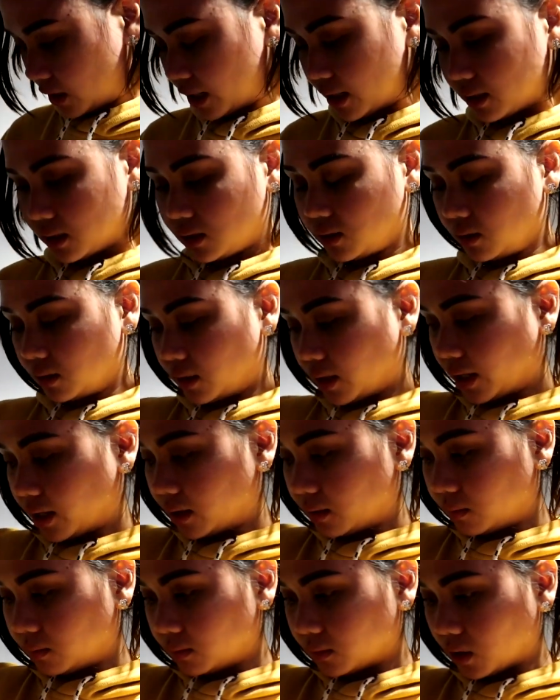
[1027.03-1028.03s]
Yes, you
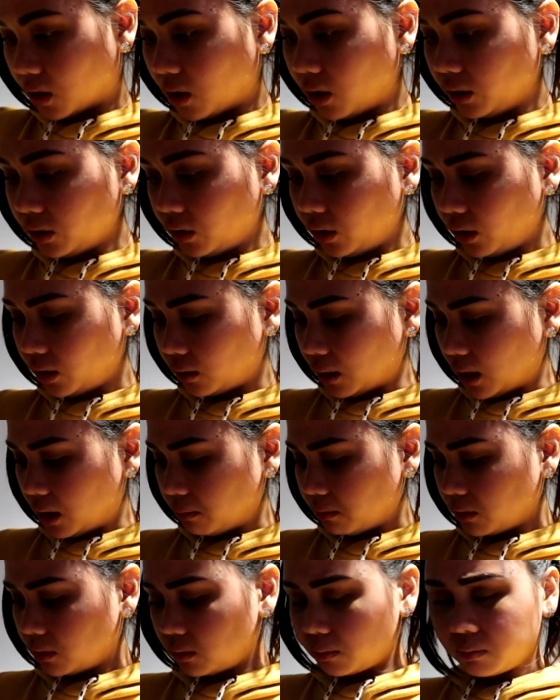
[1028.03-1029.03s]
can. Oh no,
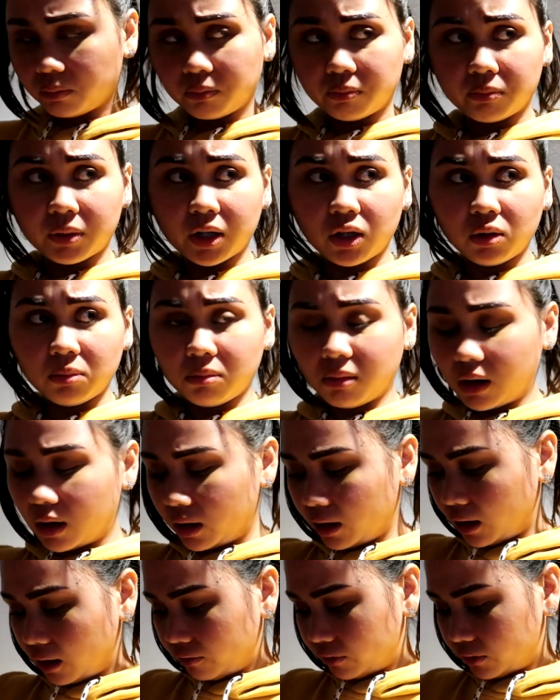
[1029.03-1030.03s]
but you
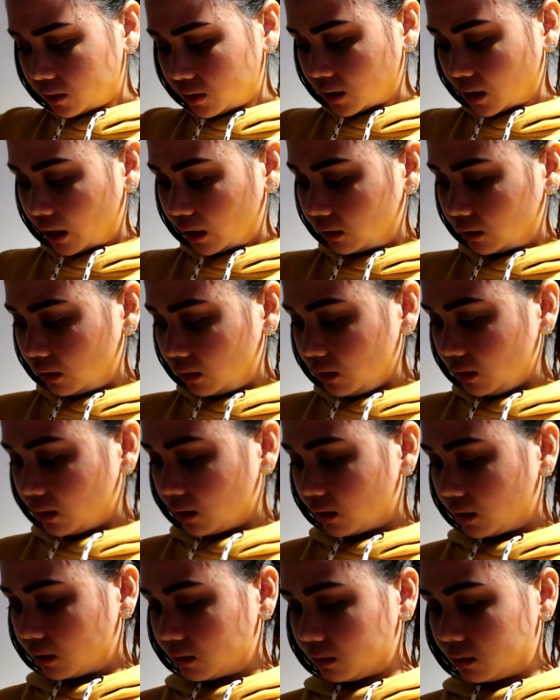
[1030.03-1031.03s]
might have to sign in
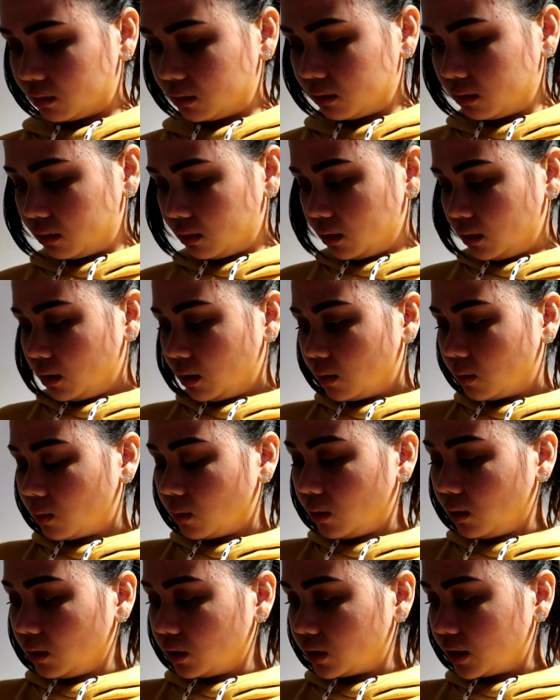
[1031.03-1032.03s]
again.
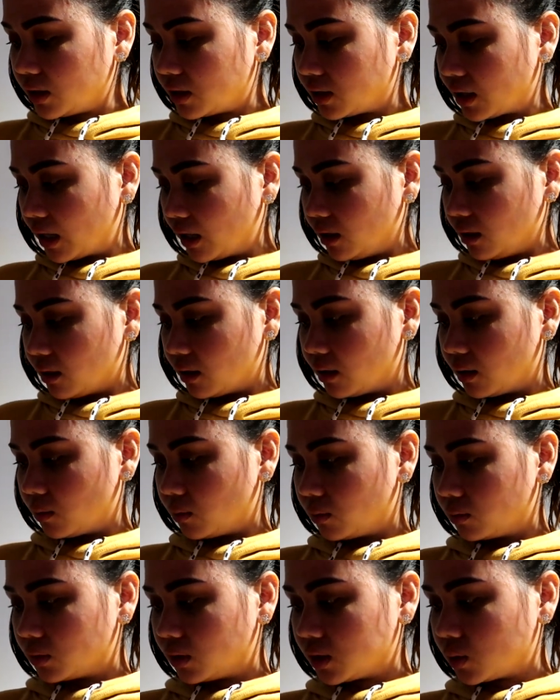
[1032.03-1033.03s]
Well, just stay there.
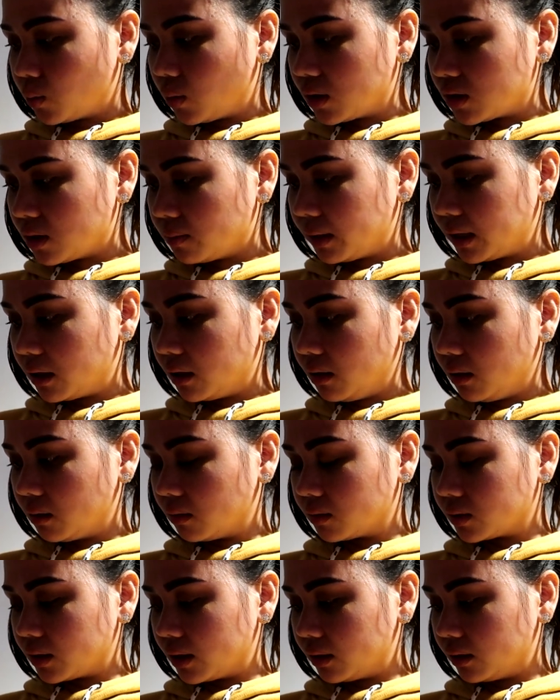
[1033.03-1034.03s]
No. Just watch something
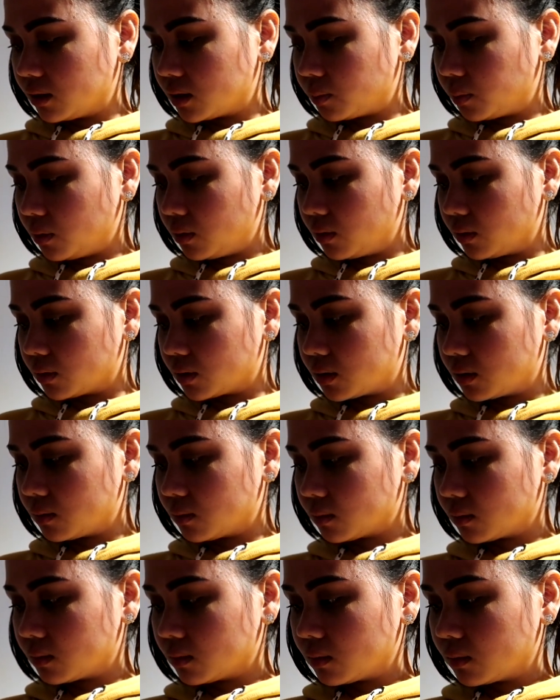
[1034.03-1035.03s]
else, any sports.
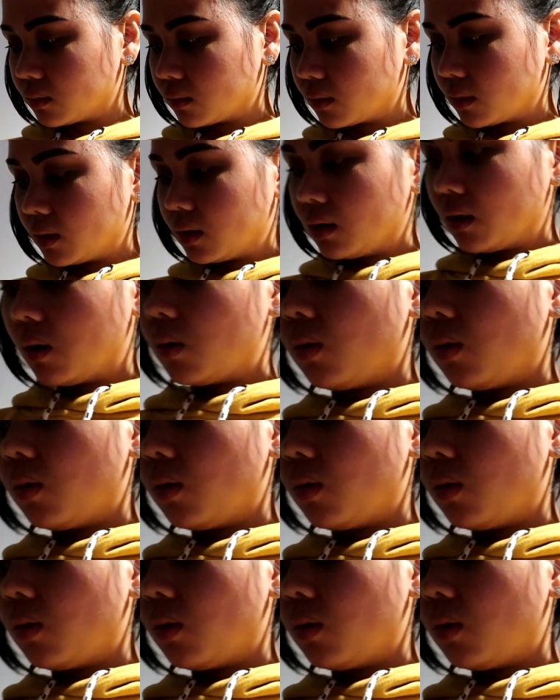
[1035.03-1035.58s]
There's nothing else I want.